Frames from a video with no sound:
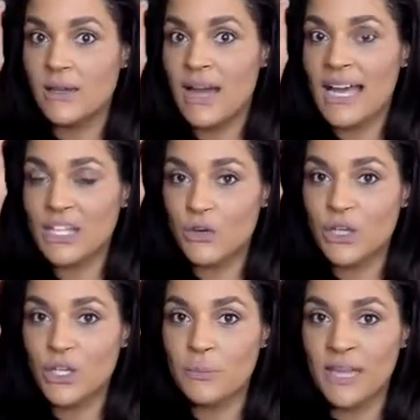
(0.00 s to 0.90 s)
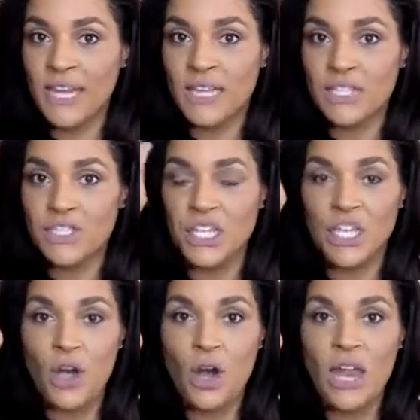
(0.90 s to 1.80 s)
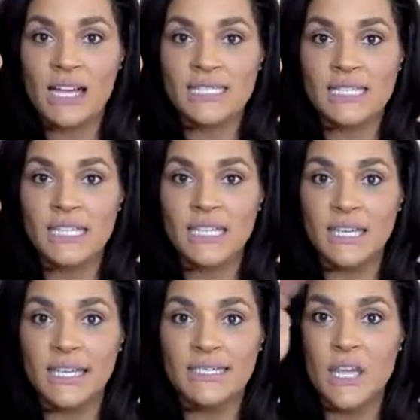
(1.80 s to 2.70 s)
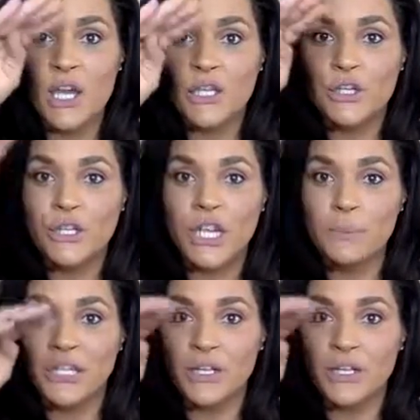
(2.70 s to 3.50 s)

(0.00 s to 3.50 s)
I go to your page and all I see is your company,